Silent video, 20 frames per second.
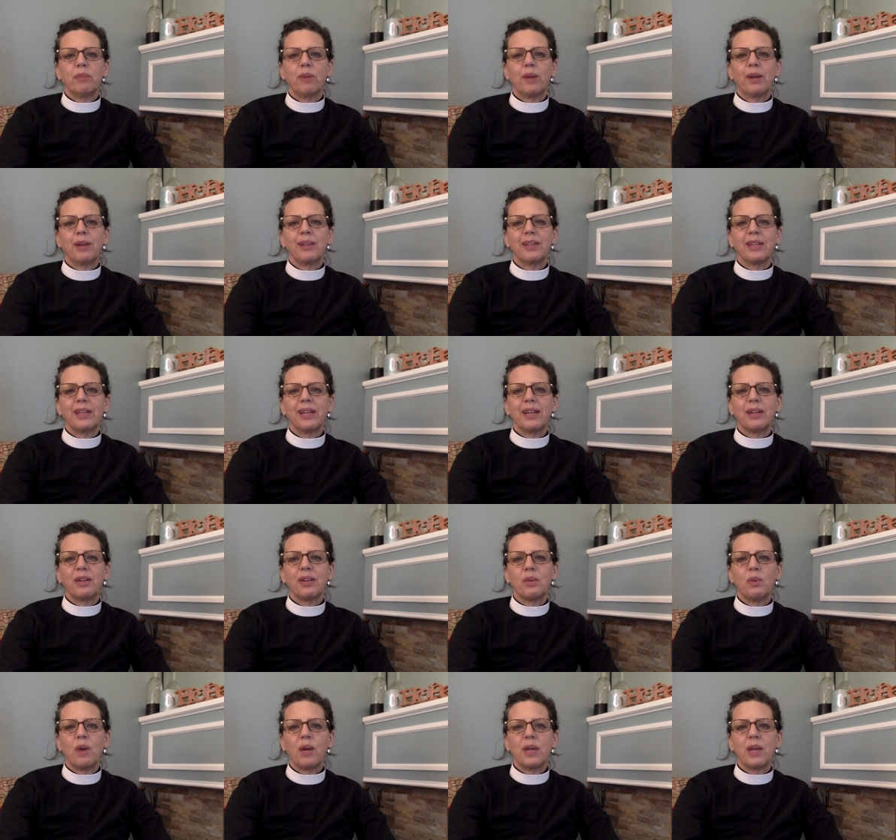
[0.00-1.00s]
Partly, I
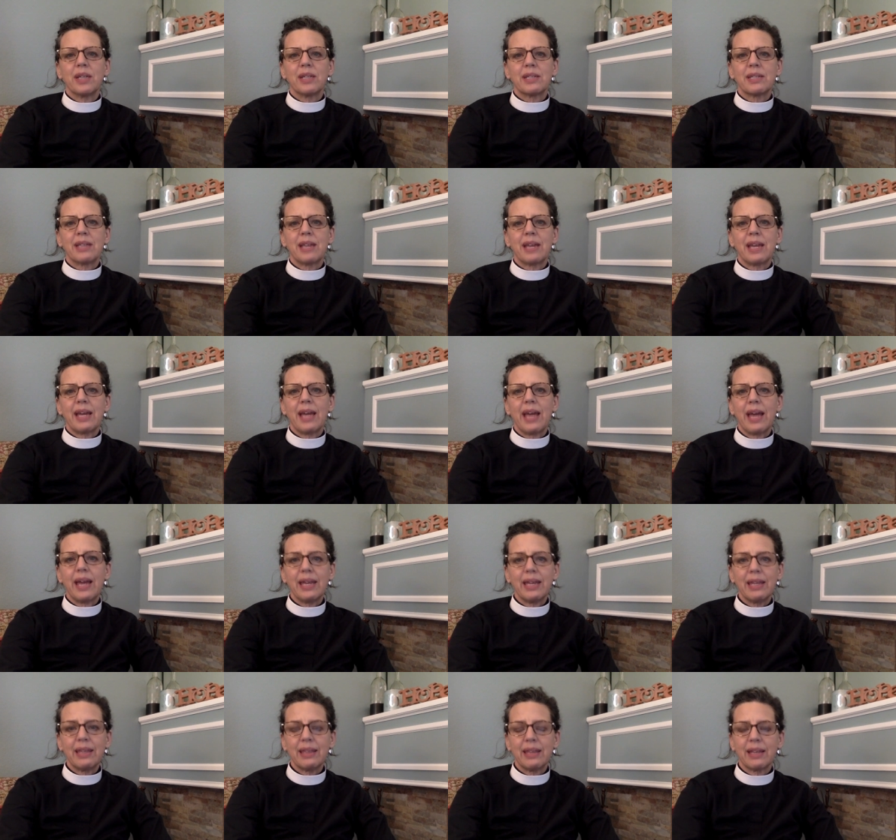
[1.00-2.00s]
don't want to say
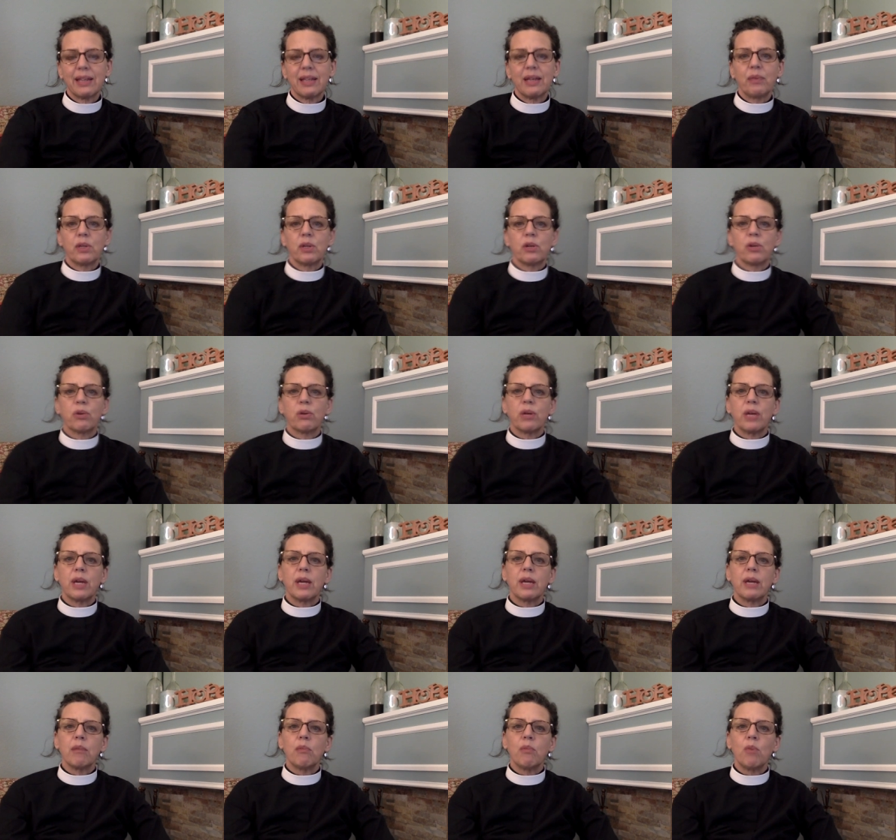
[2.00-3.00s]
anything that would
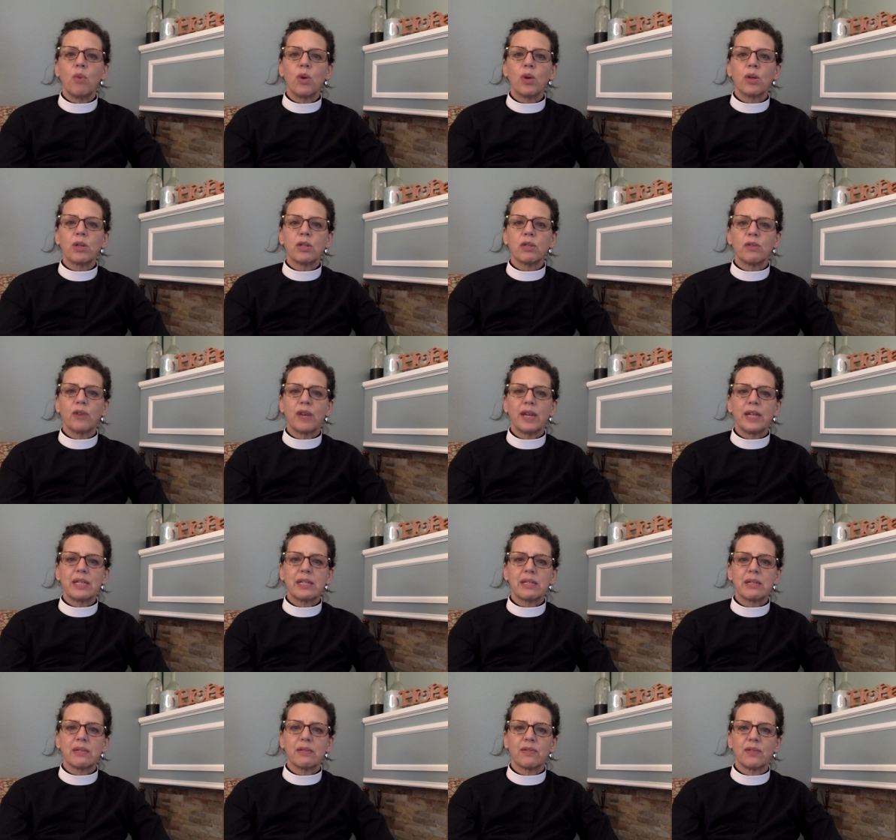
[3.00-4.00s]
create more
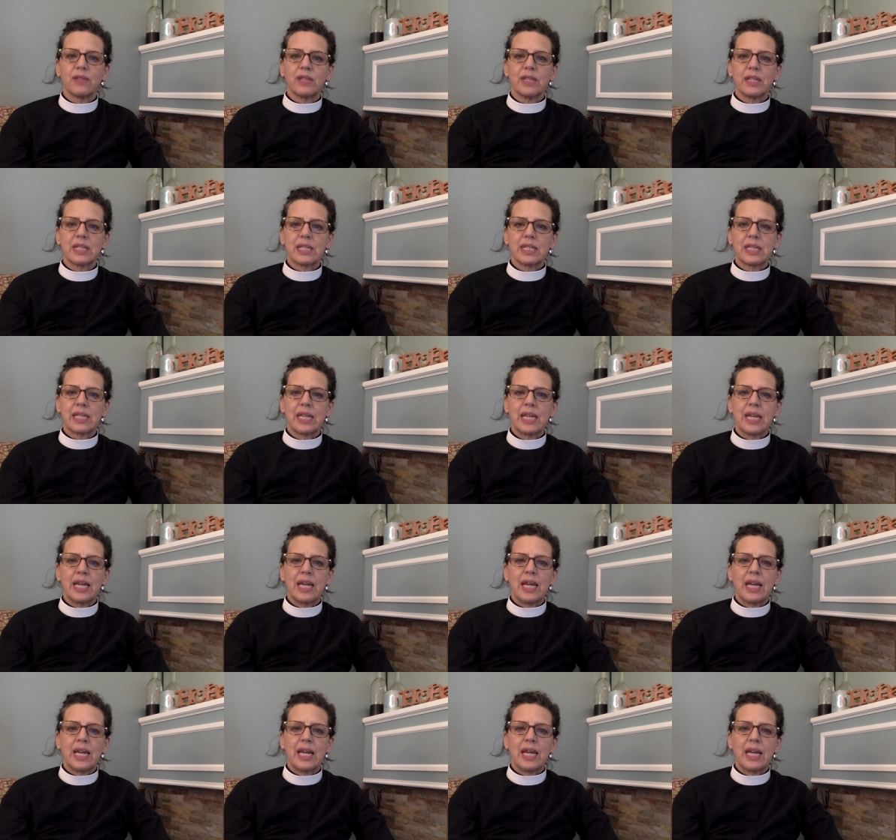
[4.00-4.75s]
divisiveness,